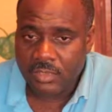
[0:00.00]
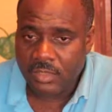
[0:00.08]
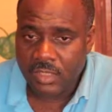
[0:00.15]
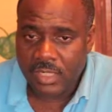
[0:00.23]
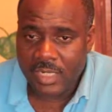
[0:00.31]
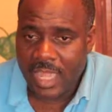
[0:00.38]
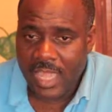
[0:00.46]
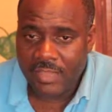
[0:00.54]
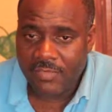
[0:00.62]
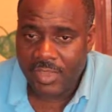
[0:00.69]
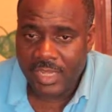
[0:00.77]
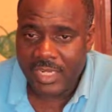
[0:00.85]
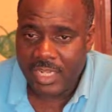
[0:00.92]
didn't
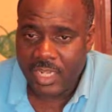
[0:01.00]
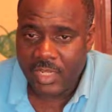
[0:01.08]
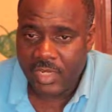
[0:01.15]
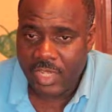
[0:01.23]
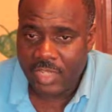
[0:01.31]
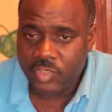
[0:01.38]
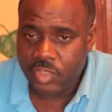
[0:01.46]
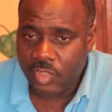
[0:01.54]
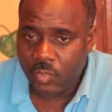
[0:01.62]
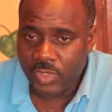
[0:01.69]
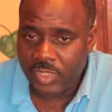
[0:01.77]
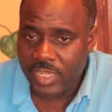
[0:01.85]
have any connection with